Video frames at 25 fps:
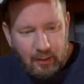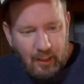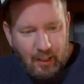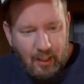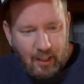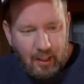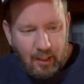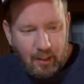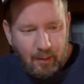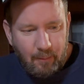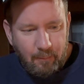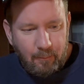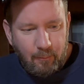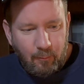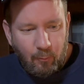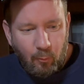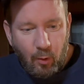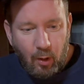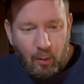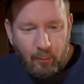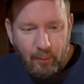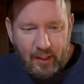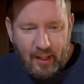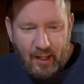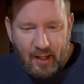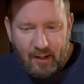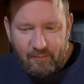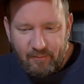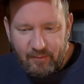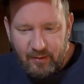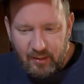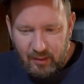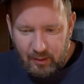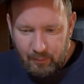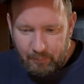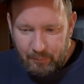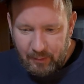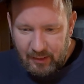What we have
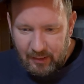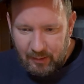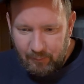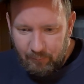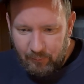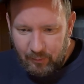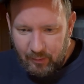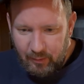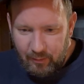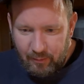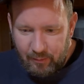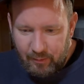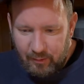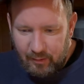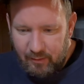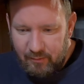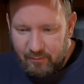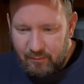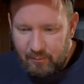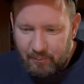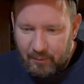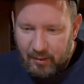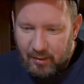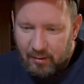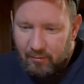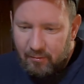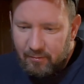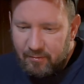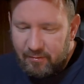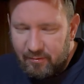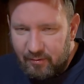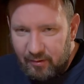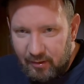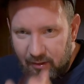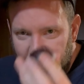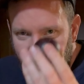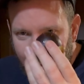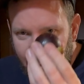here to begin with is a
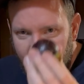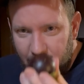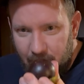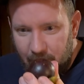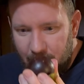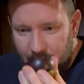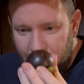mangosteen,